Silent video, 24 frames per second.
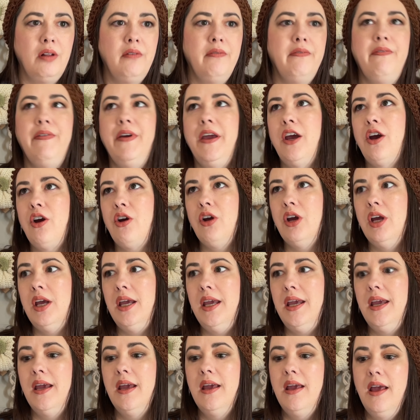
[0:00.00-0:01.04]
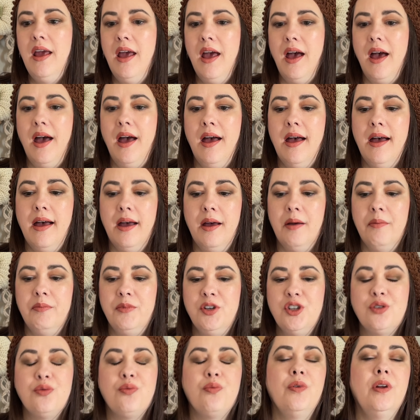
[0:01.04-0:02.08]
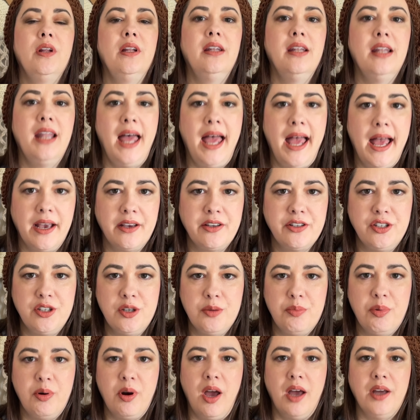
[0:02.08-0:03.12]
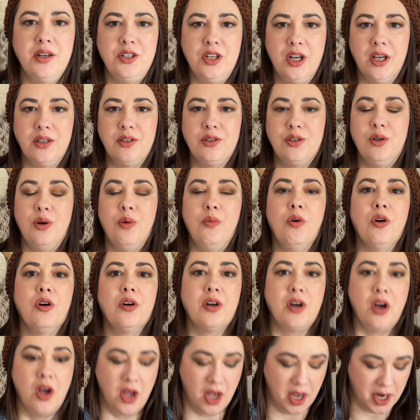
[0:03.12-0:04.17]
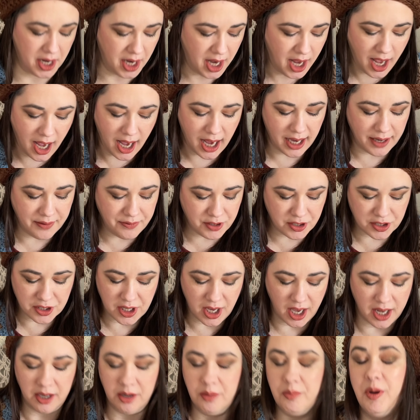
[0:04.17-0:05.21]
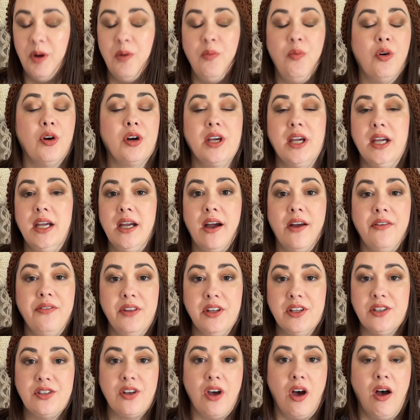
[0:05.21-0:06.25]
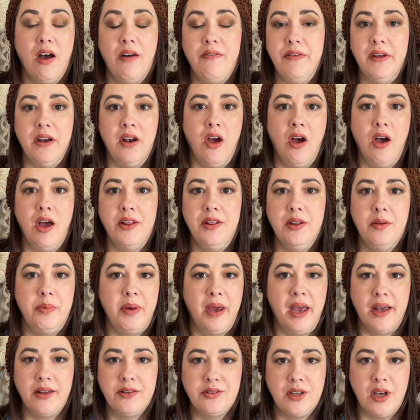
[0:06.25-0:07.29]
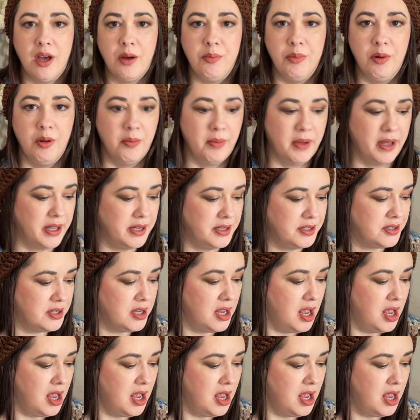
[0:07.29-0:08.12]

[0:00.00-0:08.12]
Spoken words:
very just relaxed project to work on. I've just kind of been working on this off and on the past couple months,